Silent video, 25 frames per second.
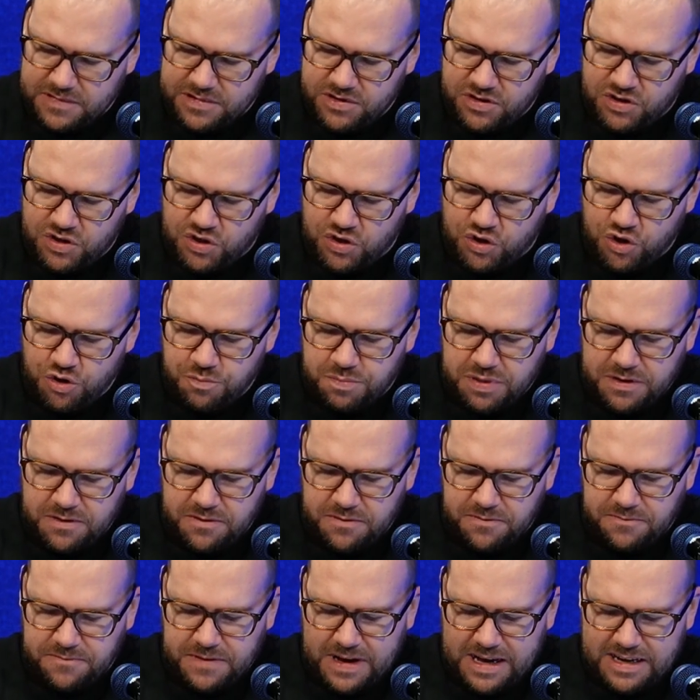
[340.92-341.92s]

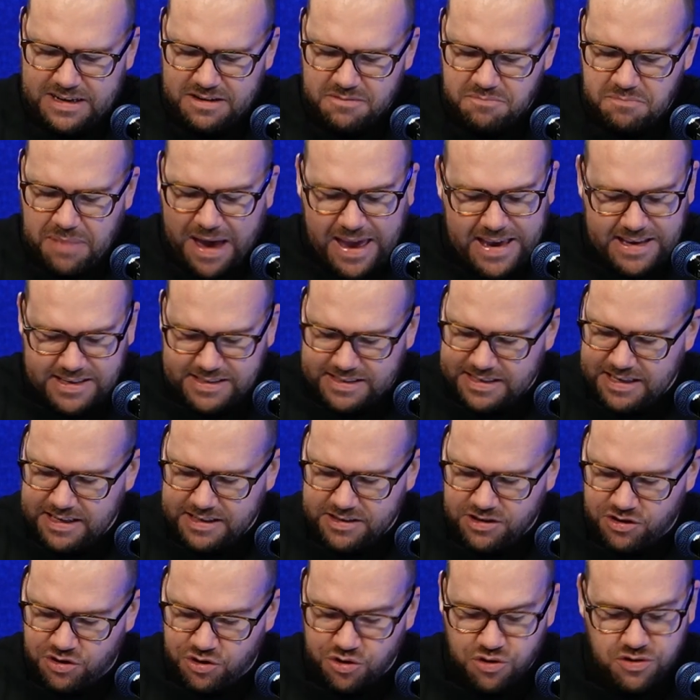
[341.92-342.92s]
Super fund
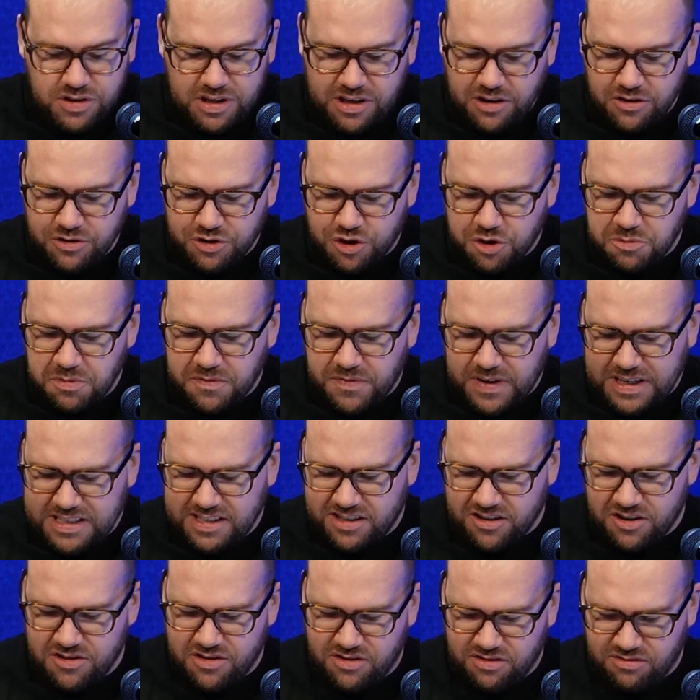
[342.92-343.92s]
basics, choosing your super fund.
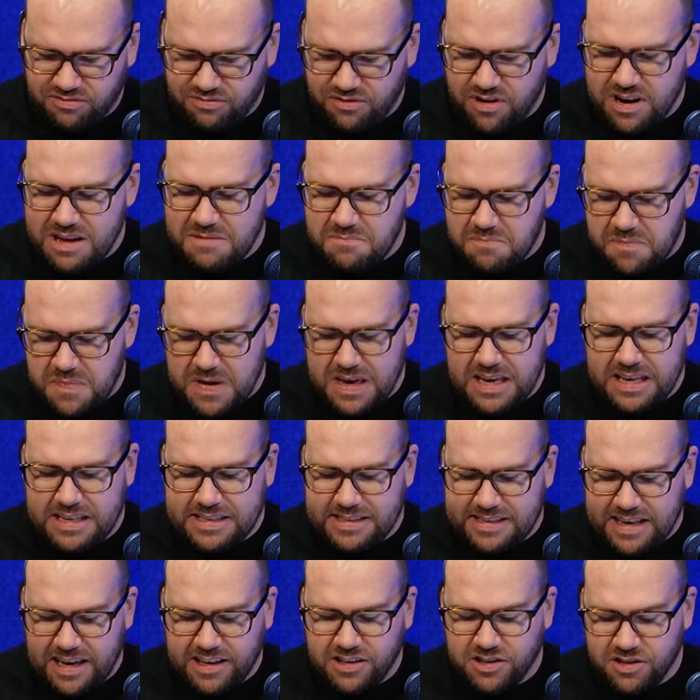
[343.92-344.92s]
So 3 big
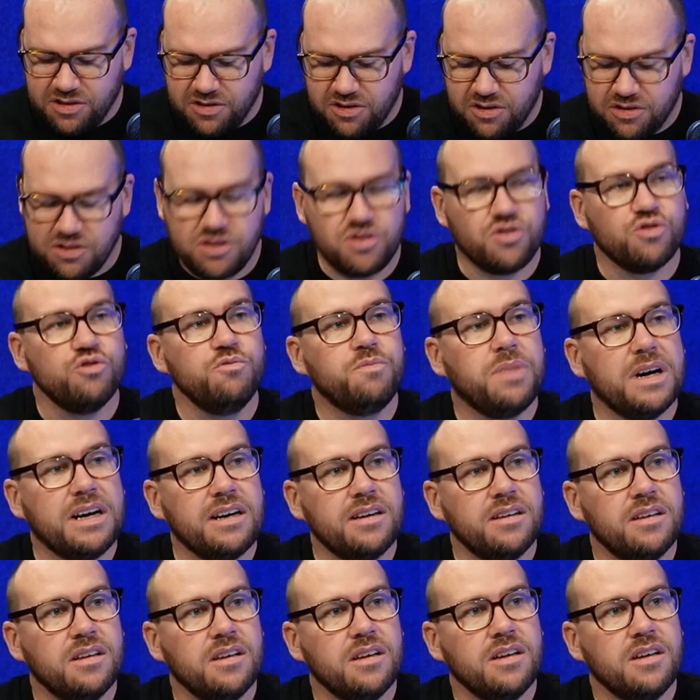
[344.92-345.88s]
sections on super.